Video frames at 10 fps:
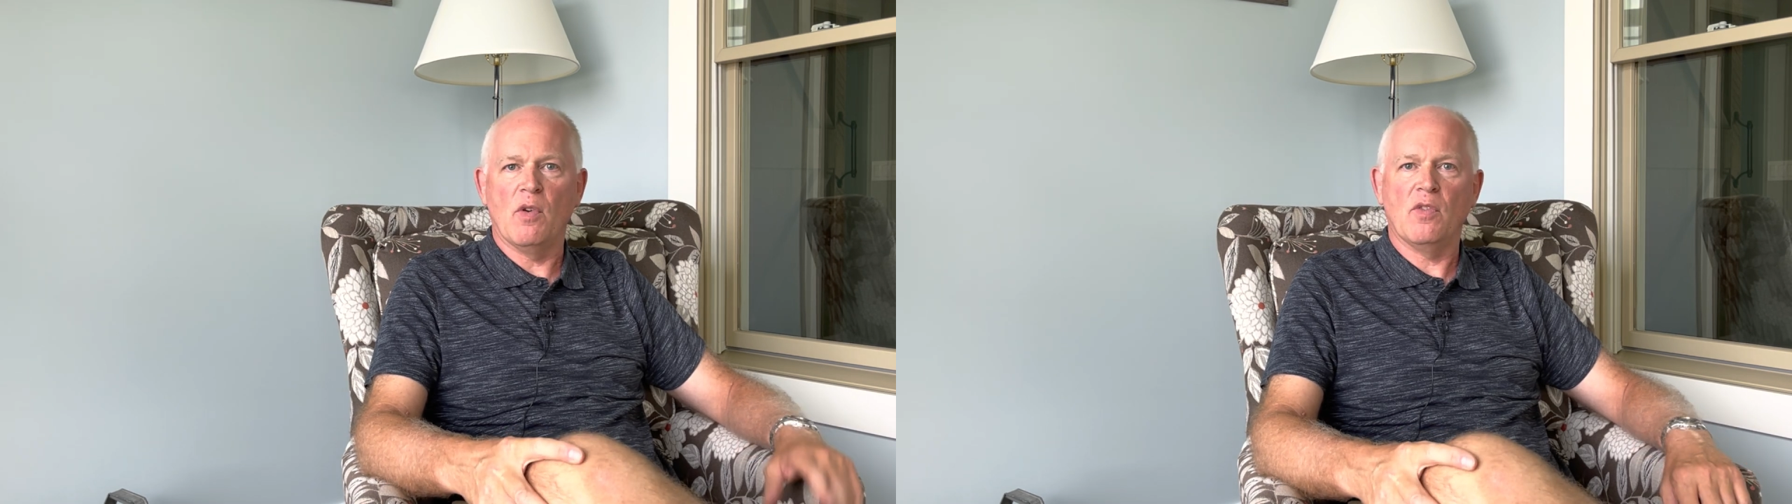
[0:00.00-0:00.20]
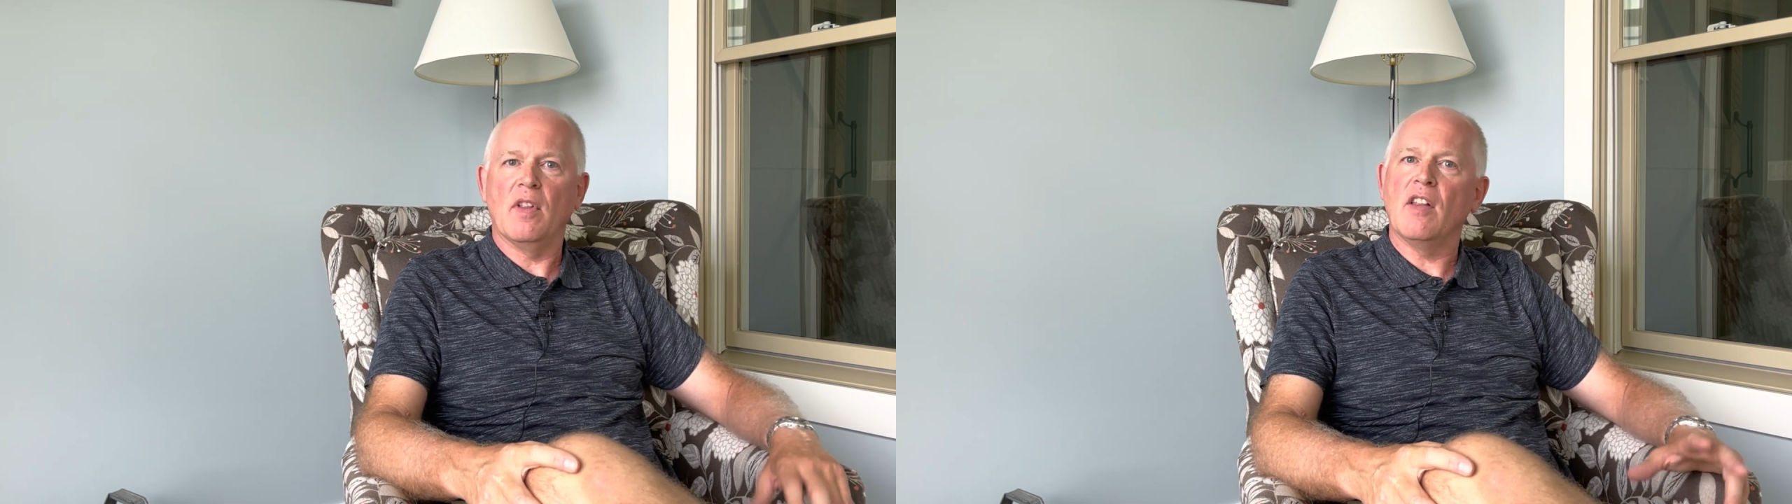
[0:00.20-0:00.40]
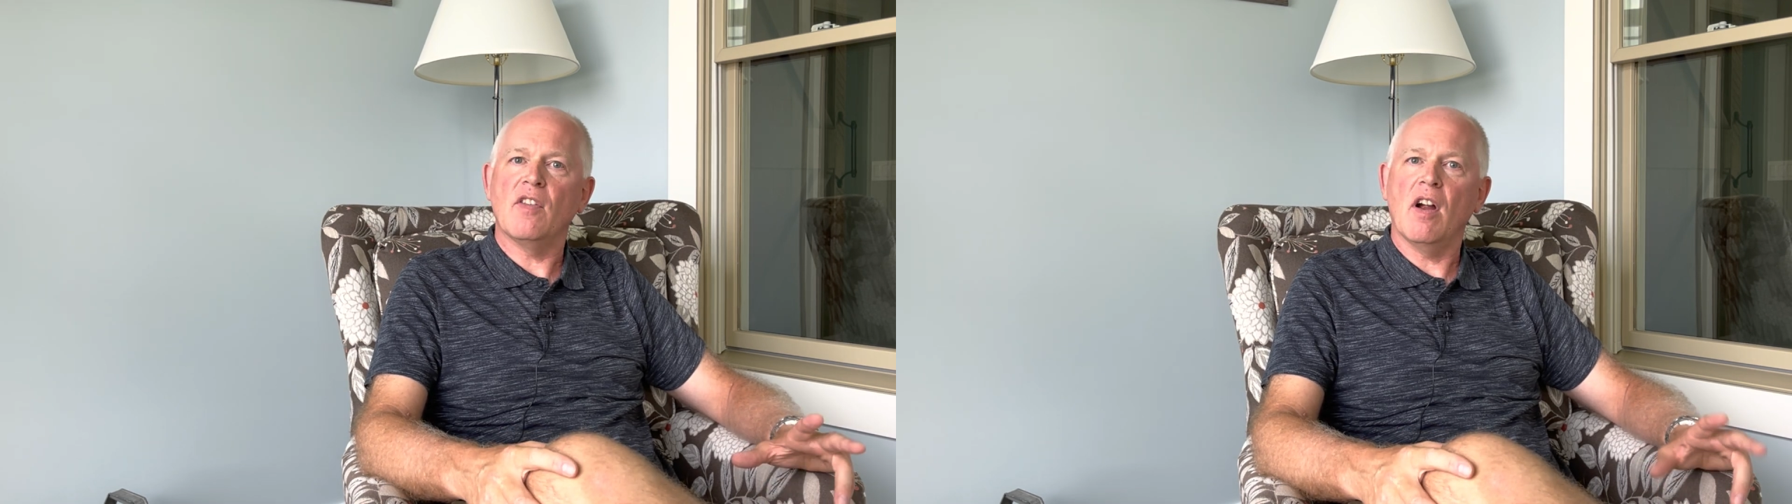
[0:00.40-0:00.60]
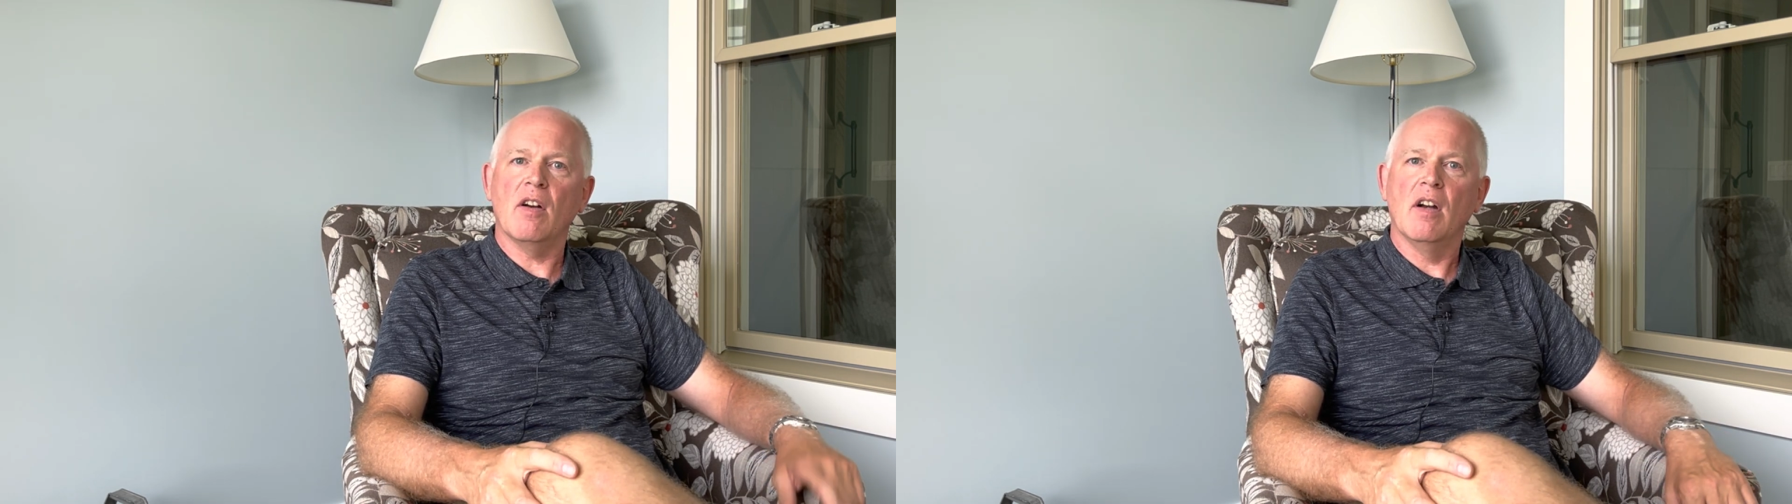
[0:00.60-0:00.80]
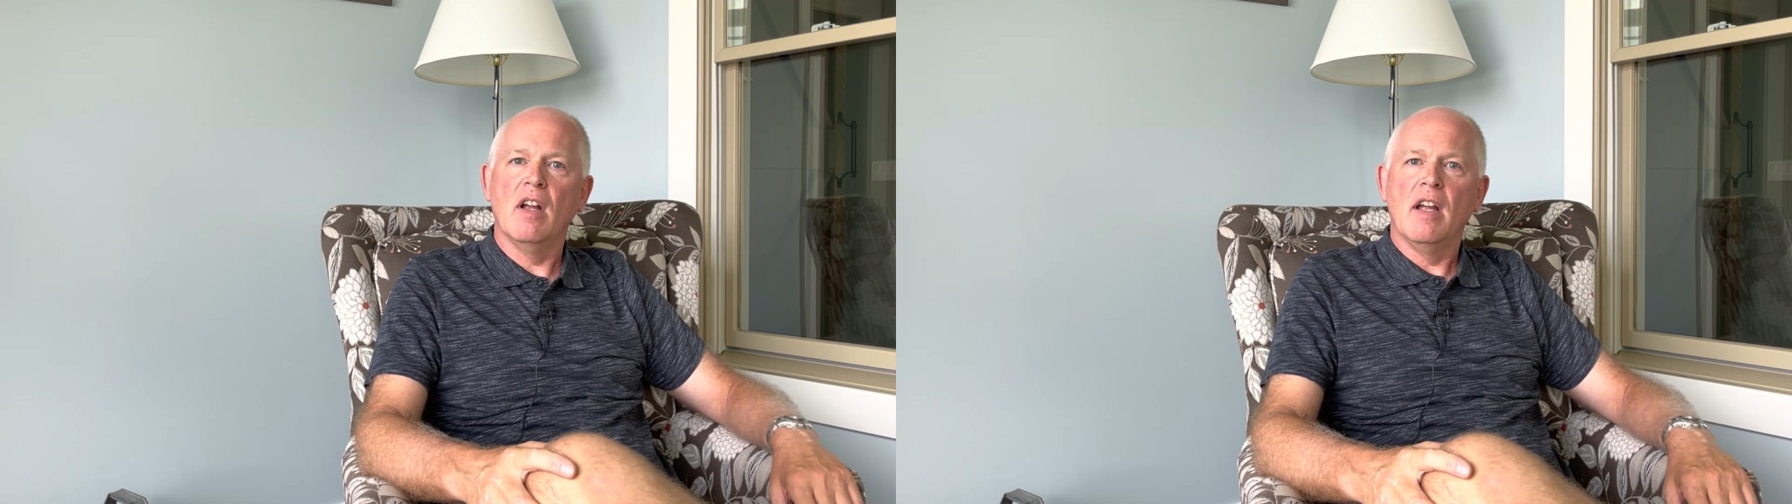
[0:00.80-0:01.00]
So that's
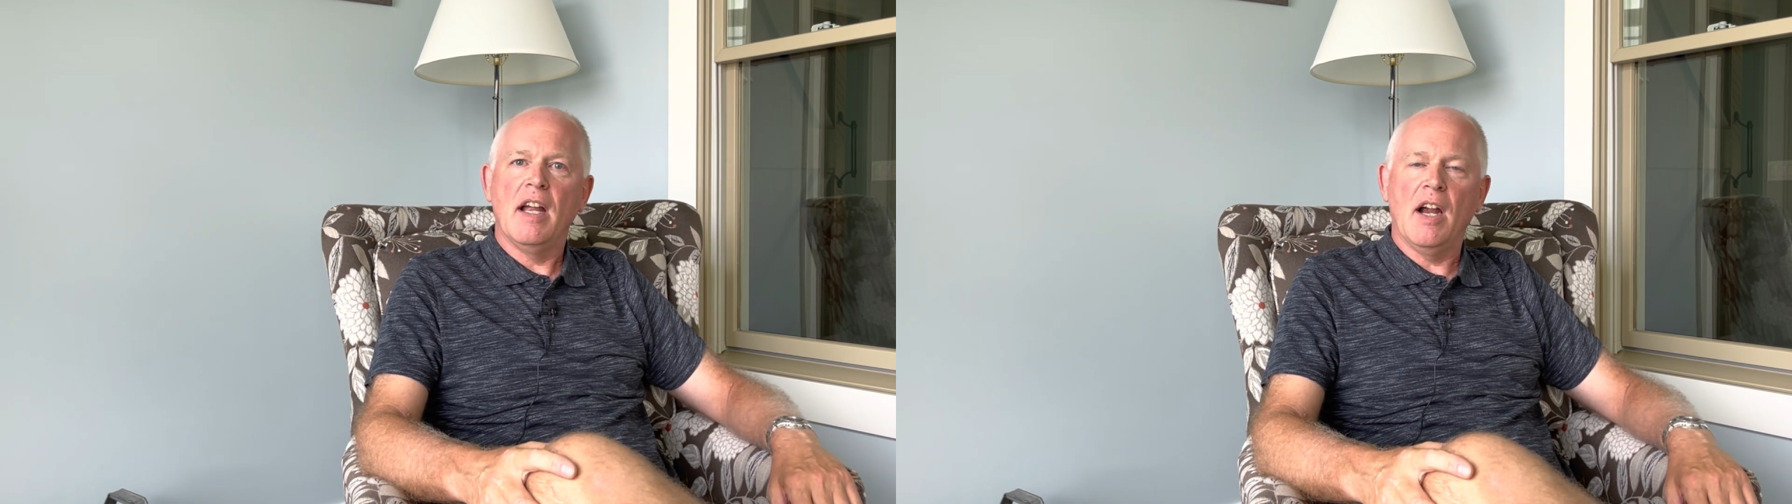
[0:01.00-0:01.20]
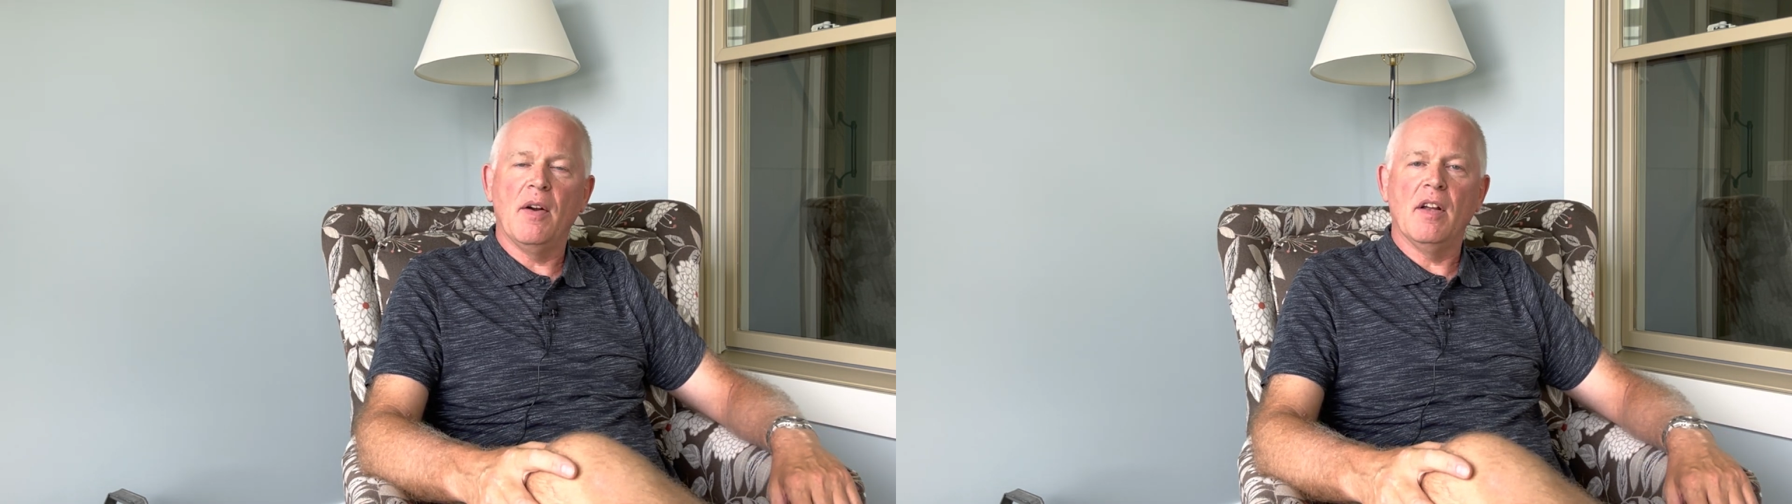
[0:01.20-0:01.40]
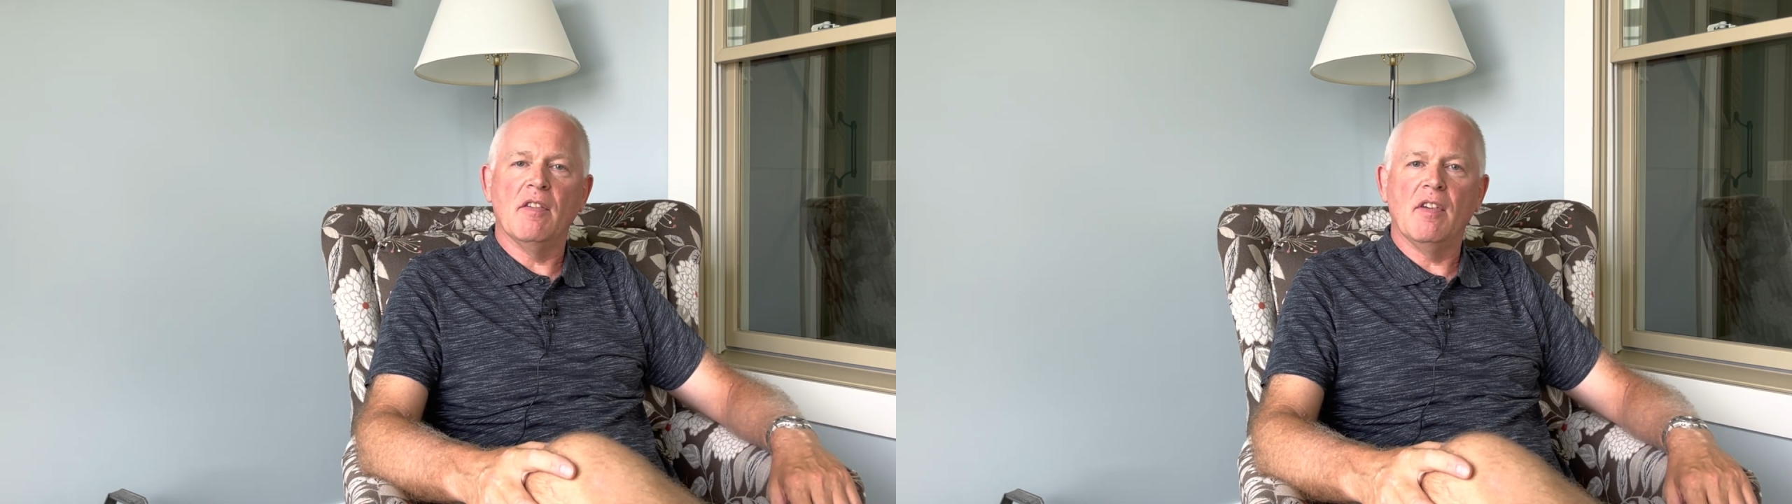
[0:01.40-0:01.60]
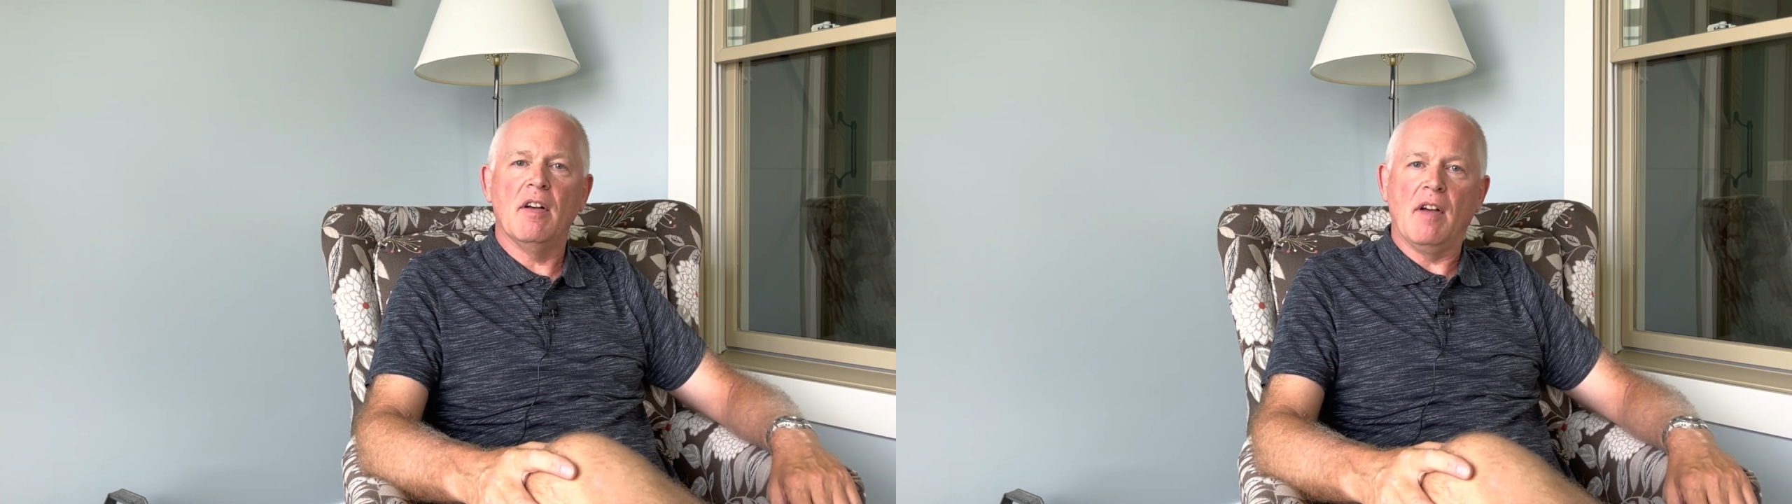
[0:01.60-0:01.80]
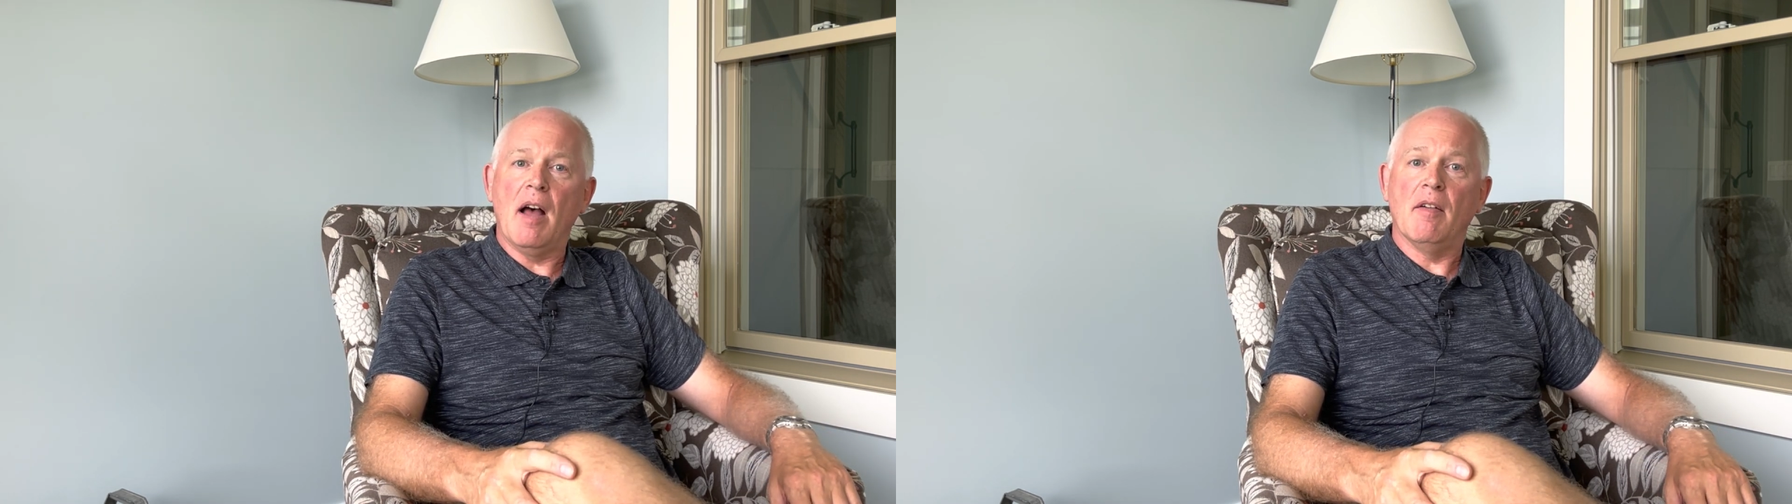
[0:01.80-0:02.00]
our area
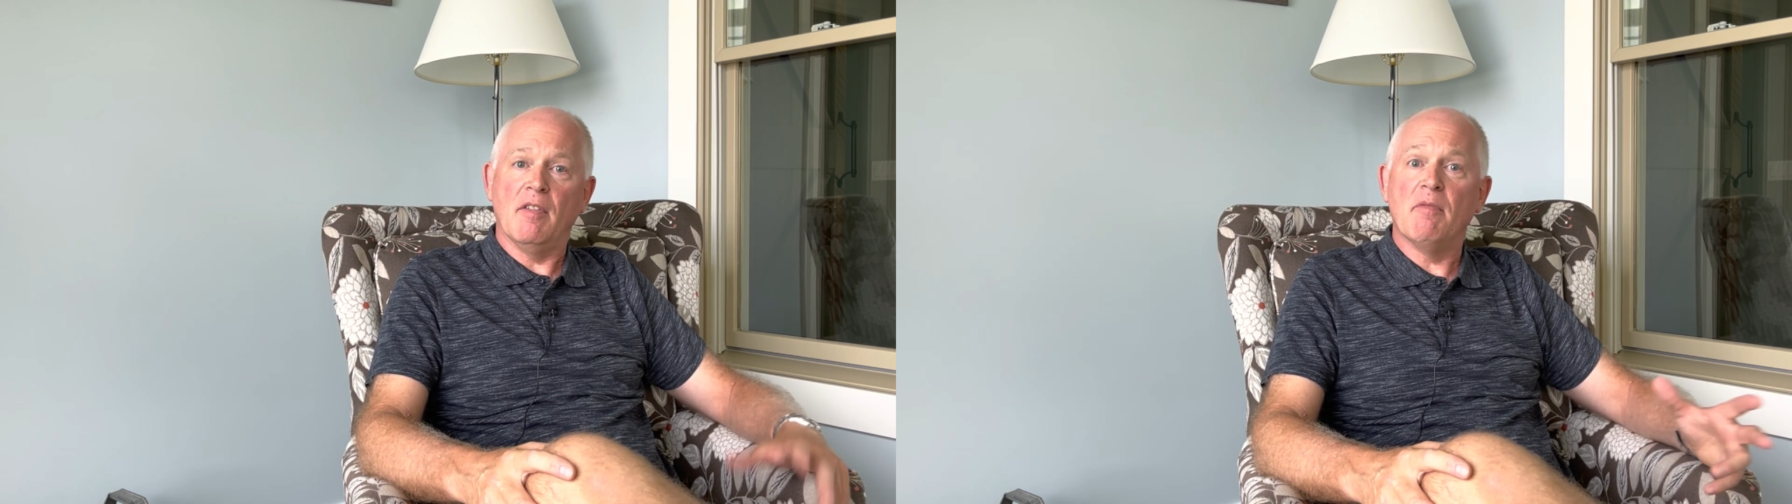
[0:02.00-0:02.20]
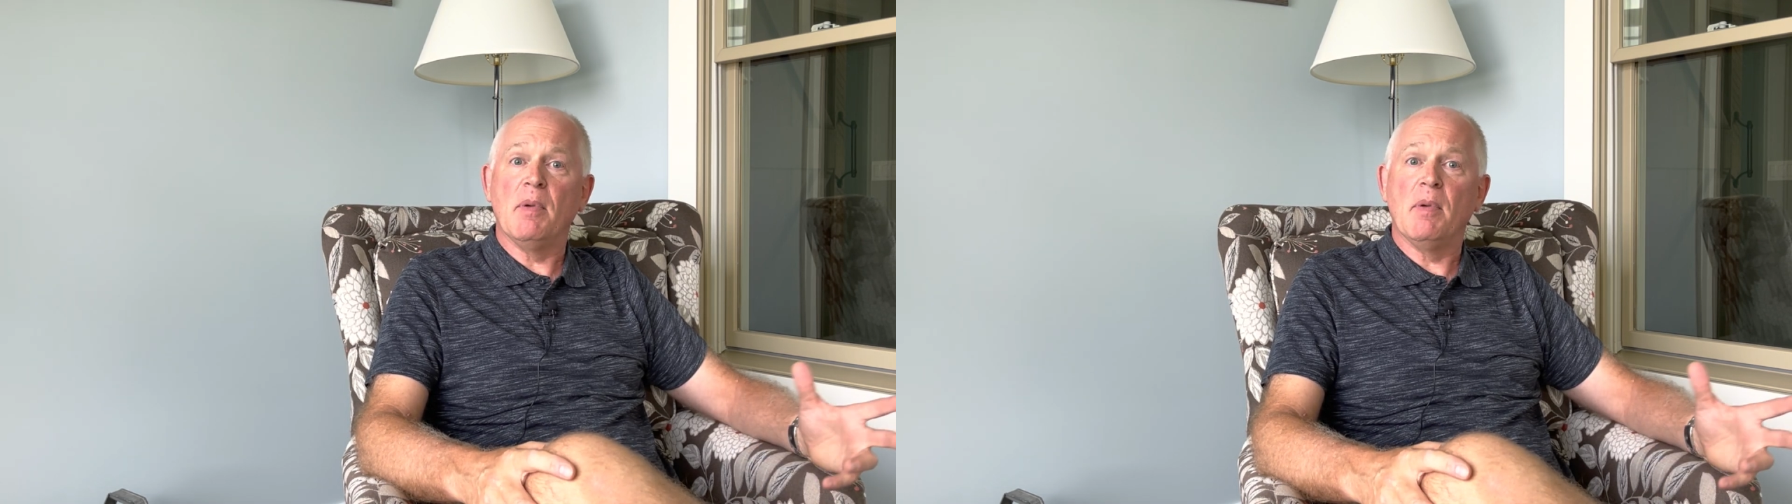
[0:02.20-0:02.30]
of